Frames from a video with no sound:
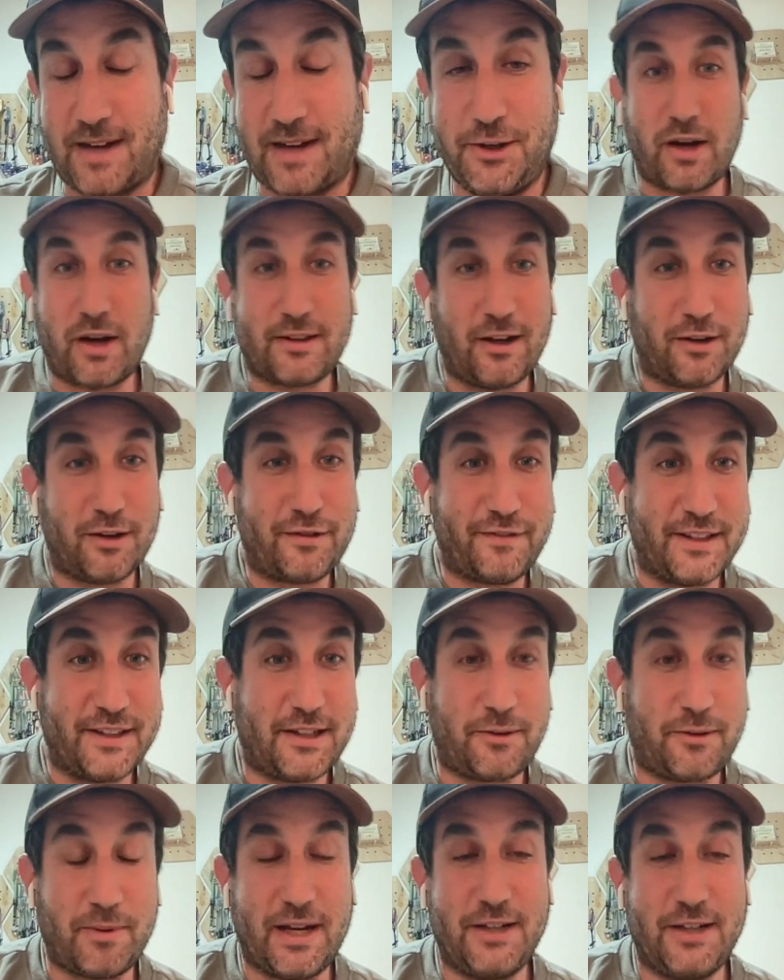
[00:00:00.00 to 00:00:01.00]
they required a
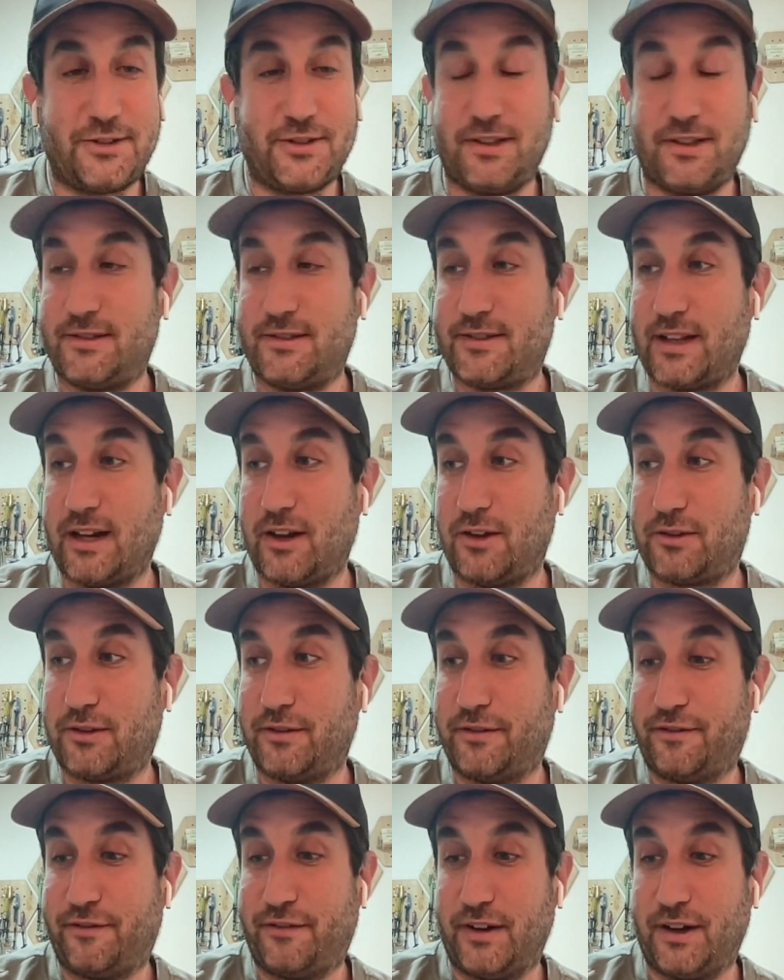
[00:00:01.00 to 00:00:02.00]
lot of
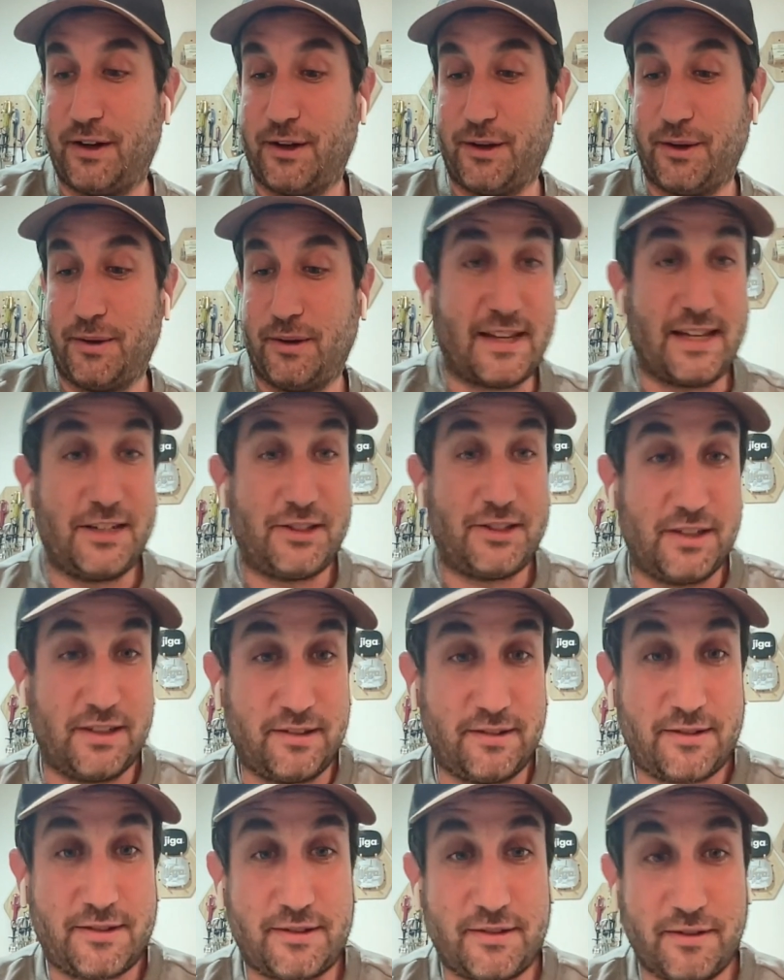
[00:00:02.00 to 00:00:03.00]
integrations, a lot of
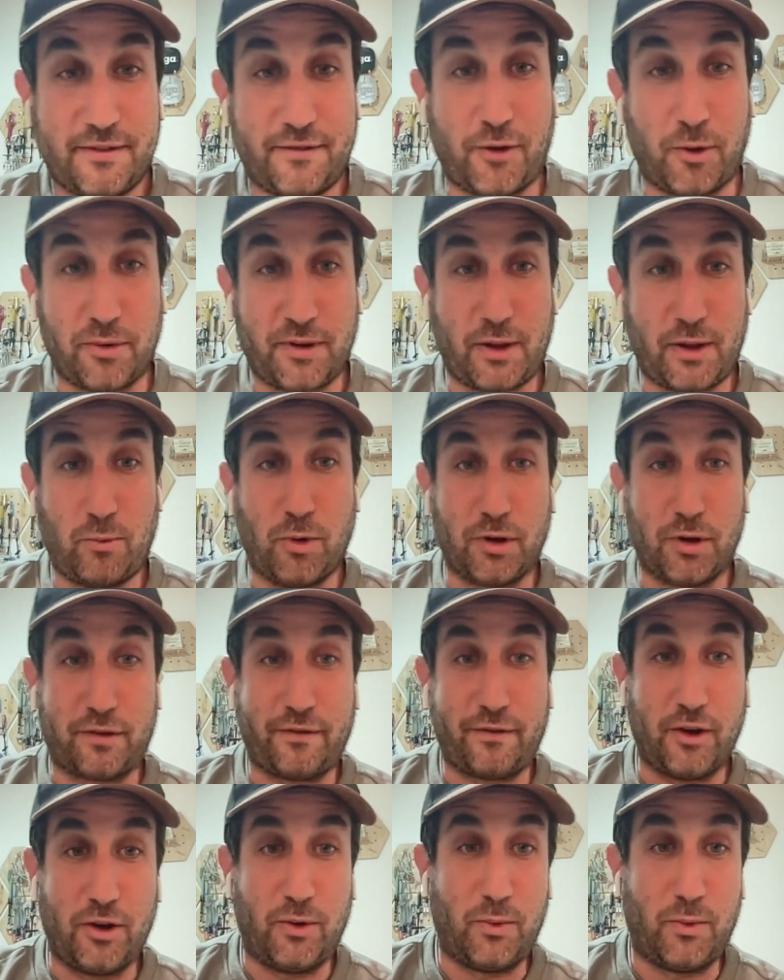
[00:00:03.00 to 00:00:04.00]
customizations for
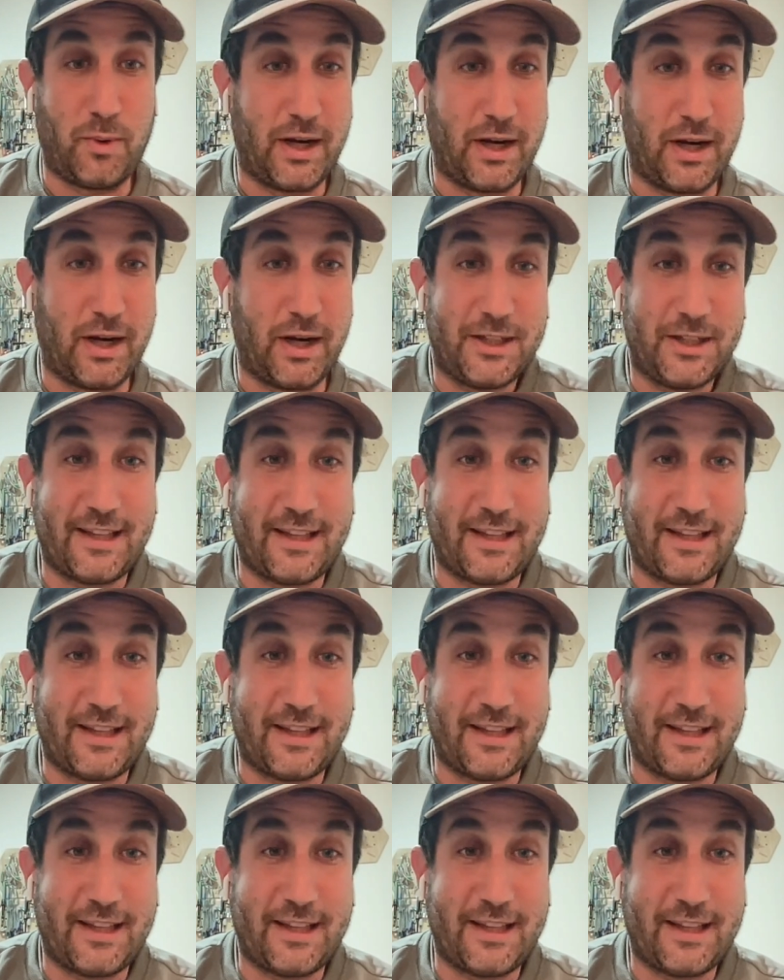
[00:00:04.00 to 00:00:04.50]
the workflow.